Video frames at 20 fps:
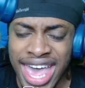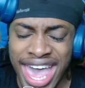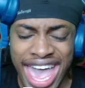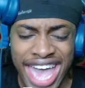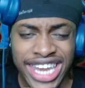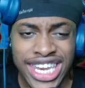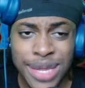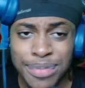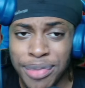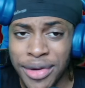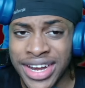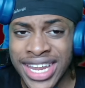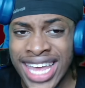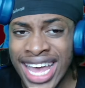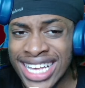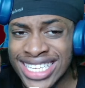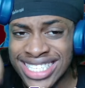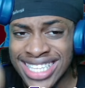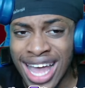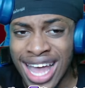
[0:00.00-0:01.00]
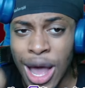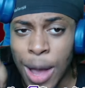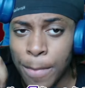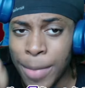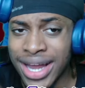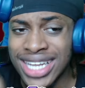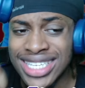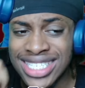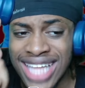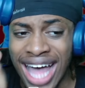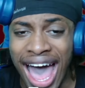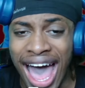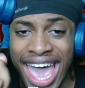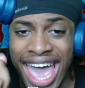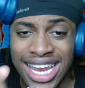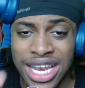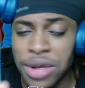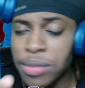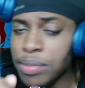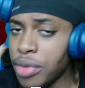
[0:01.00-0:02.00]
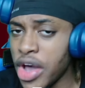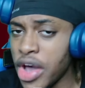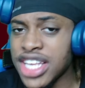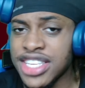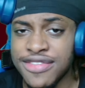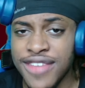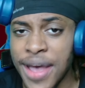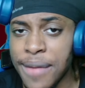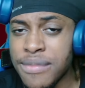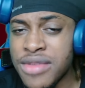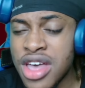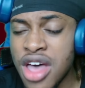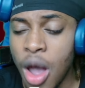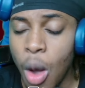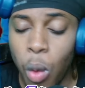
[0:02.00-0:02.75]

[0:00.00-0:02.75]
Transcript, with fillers: anybody as down bad as the Island Boys, fam.